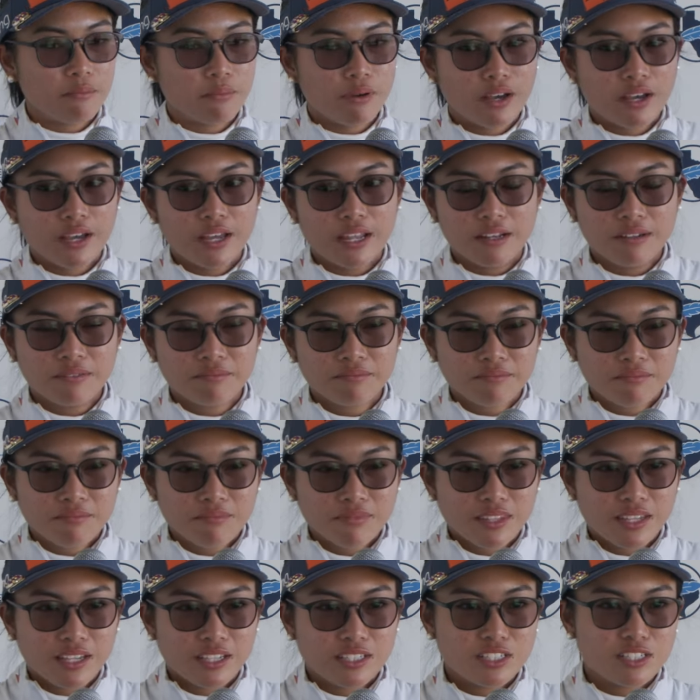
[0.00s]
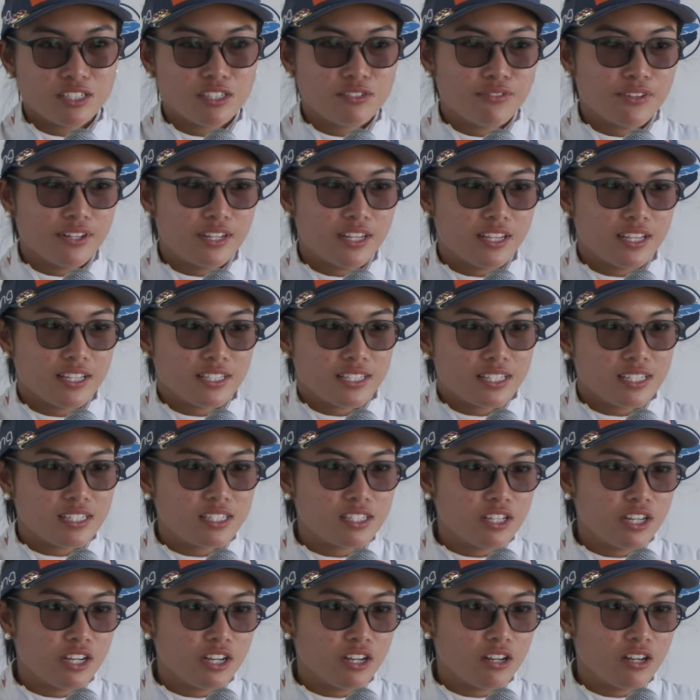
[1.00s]
But it's just funny because it
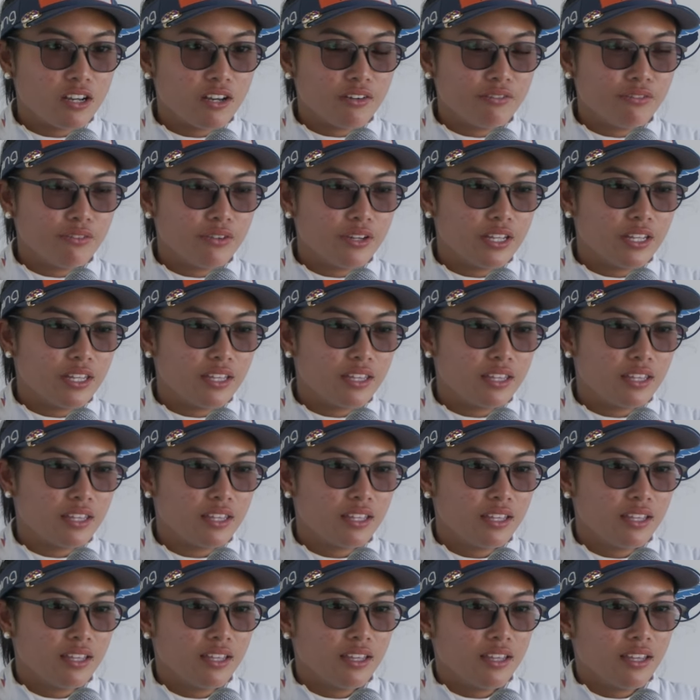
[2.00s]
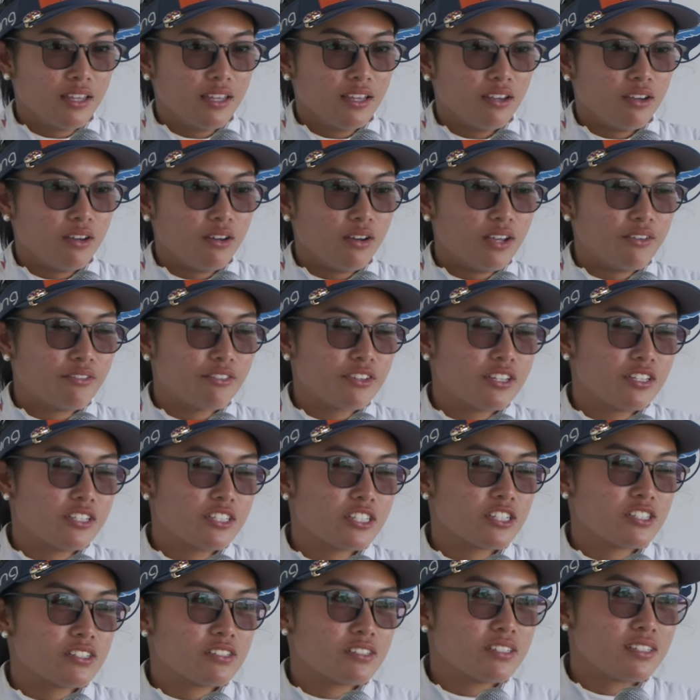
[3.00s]
started off with oh, I have
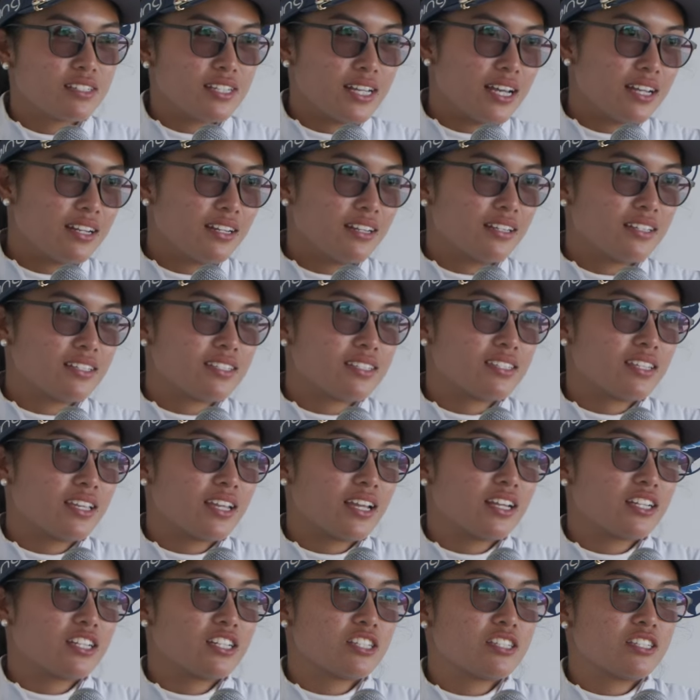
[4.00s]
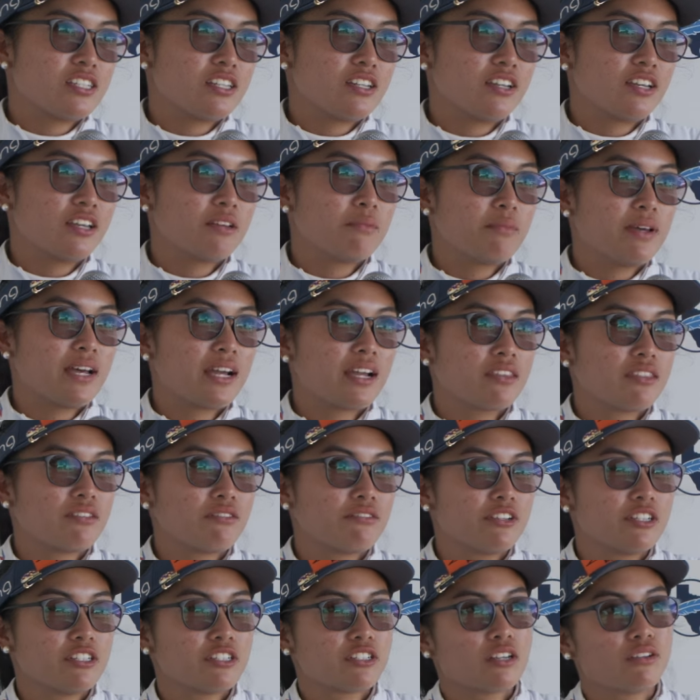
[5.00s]
conditional status. Like, I just need to get back in the
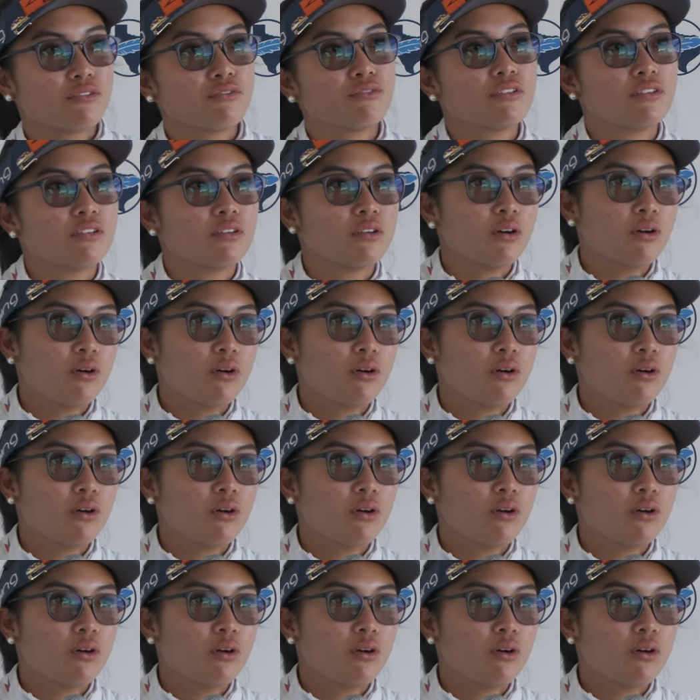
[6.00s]
reshuffle.